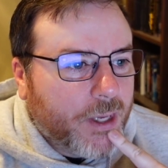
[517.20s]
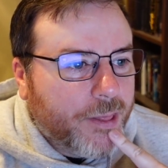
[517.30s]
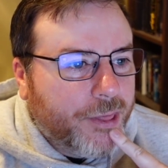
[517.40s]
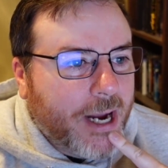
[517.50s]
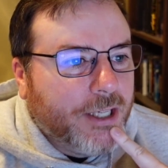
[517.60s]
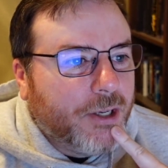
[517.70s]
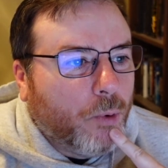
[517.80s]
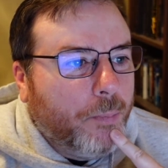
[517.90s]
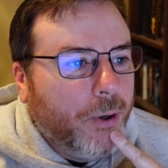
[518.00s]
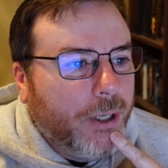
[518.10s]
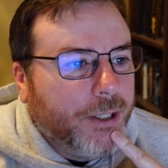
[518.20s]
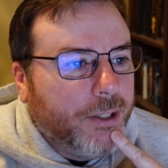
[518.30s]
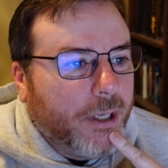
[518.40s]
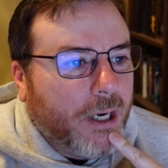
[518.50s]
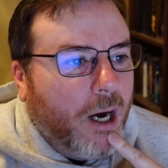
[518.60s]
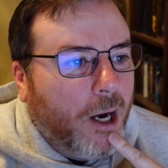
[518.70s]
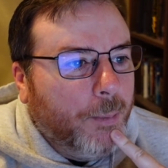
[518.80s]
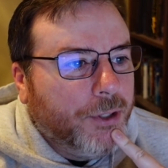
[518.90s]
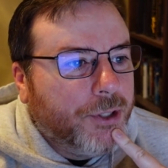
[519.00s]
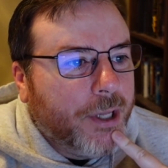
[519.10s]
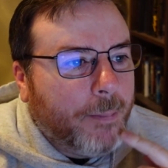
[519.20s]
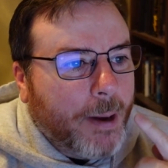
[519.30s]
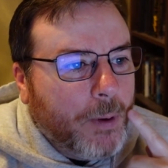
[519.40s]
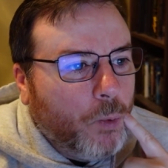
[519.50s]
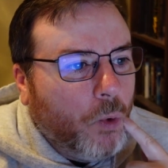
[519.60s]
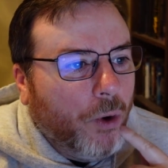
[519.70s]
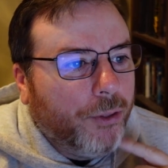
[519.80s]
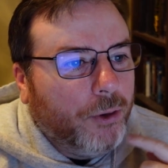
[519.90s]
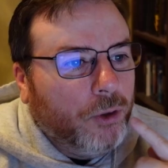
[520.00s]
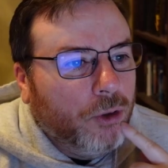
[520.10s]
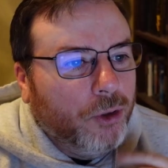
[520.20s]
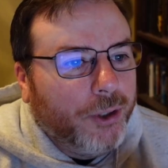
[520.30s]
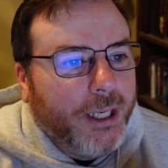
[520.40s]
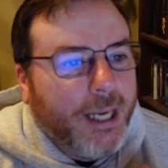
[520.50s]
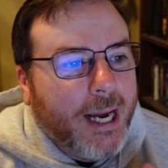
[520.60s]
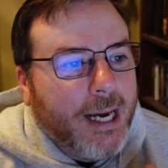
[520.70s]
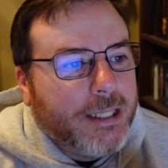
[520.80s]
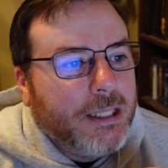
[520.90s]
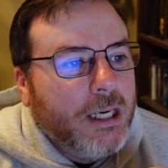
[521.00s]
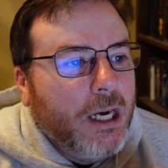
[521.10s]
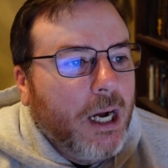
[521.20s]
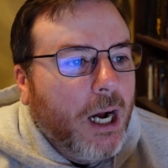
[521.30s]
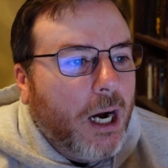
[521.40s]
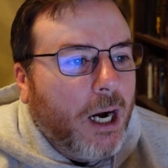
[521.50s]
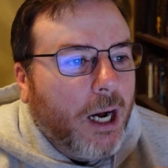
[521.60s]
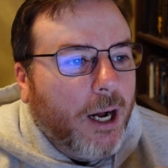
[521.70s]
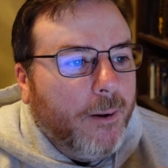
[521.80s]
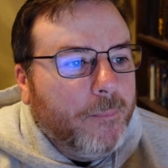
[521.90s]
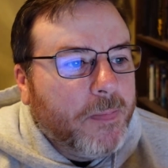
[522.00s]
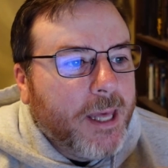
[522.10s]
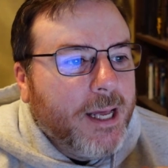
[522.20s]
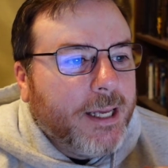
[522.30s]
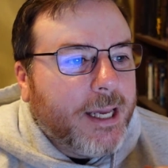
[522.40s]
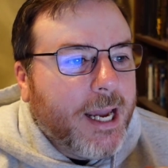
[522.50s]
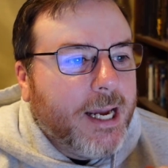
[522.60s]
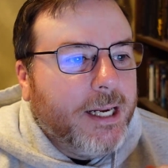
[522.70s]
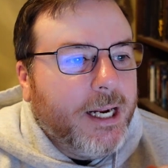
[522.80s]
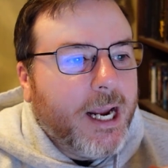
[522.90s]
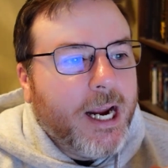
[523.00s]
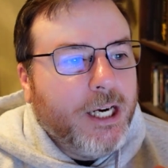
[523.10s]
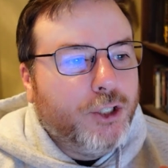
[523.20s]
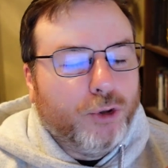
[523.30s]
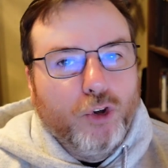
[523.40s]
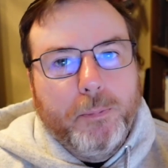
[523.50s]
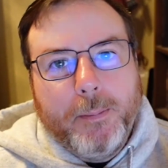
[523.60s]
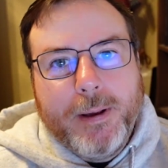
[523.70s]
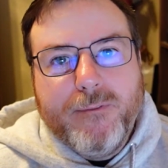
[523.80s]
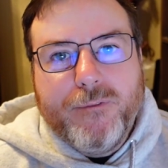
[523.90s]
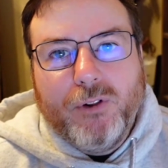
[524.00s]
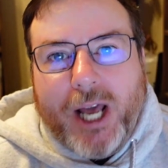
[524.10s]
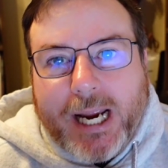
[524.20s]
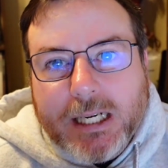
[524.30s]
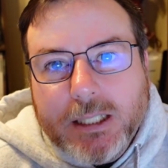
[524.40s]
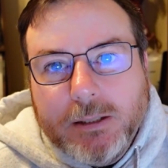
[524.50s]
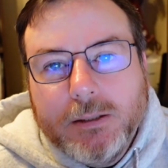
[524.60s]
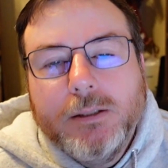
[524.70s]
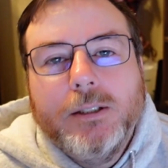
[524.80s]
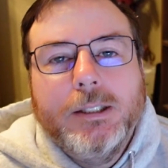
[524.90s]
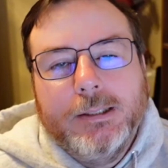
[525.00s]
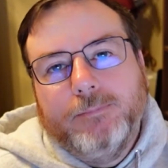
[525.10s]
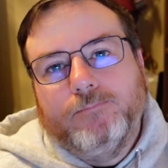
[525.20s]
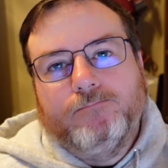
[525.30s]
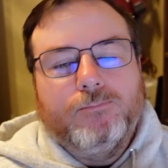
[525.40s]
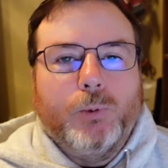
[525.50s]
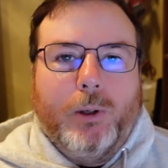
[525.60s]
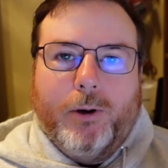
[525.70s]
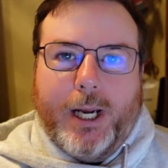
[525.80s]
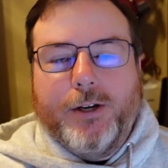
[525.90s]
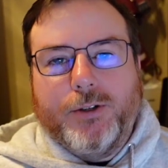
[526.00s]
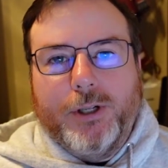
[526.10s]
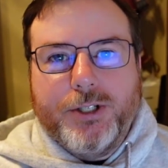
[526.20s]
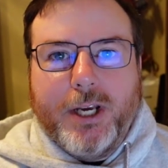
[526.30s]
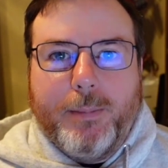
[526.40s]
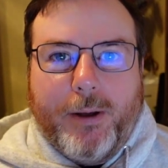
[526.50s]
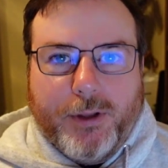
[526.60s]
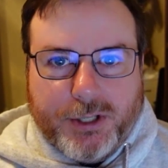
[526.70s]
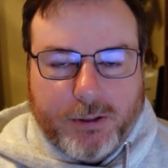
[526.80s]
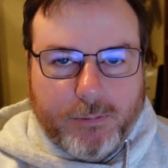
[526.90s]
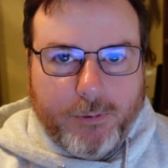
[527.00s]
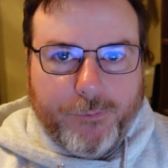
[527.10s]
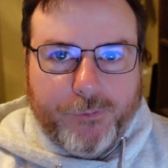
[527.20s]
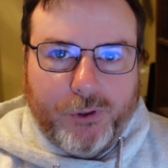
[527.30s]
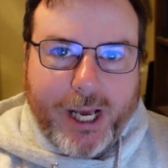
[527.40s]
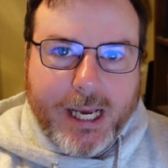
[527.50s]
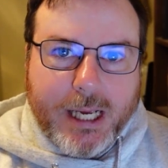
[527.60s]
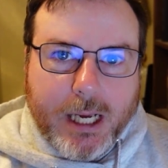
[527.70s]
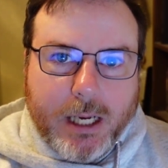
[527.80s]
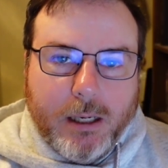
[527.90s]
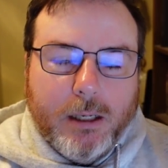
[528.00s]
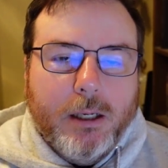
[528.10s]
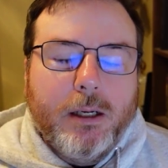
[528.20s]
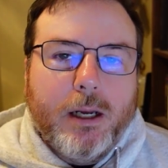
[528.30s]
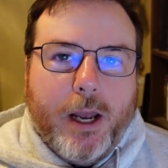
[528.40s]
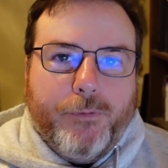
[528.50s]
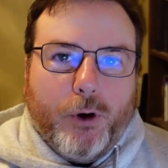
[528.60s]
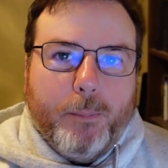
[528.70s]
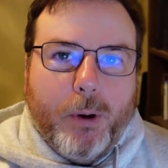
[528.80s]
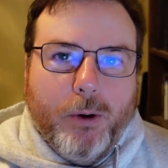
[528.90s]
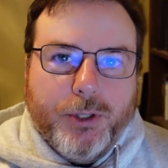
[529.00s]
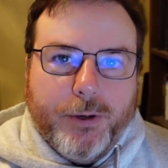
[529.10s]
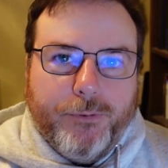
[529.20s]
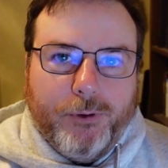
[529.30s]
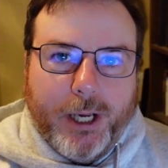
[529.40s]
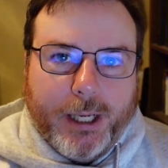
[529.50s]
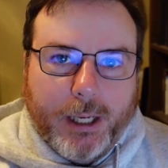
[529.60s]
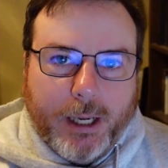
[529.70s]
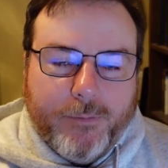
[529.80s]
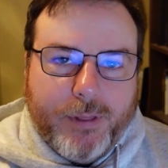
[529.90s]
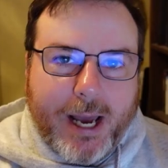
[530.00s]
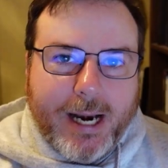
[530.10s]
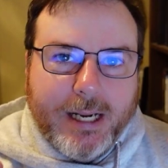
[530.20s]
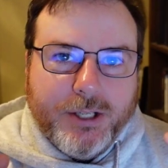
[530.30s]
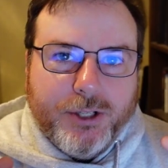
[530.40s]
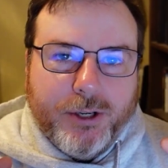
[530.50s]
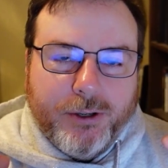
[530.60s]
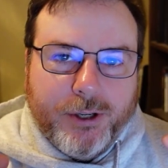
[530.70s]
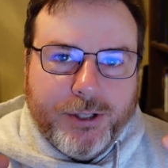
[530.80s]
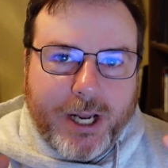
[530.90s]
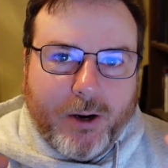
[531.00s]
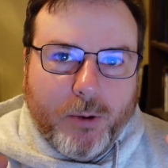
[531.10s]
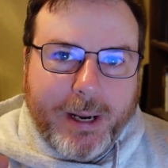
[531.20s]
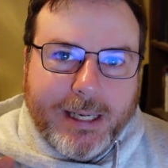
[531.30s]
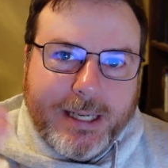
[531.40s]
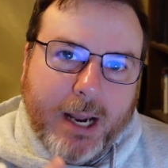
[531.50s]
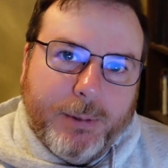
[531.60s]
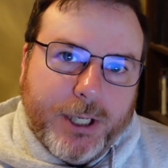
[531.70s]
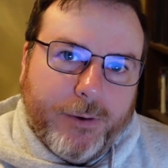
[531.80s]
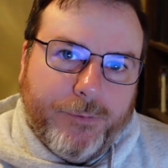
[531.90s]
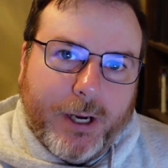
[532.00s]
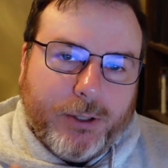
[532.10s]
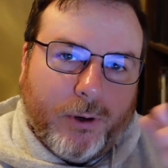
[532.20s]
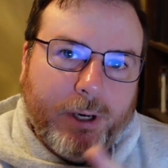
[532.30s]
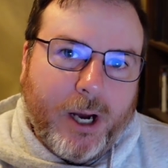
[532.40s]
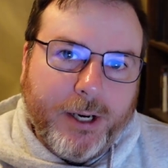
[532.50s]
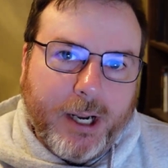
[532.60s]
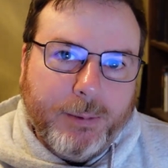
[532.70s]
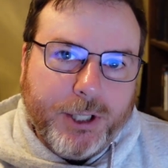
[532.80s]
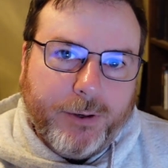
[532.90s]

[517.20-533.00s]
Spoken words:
things that were put into the comments that might be worth looking at. Can a troop be flanked? Well, okay, so let's think about this. Flanking, if you're imposing flanking, is that going to be a damaging effect or a non-damaging effect?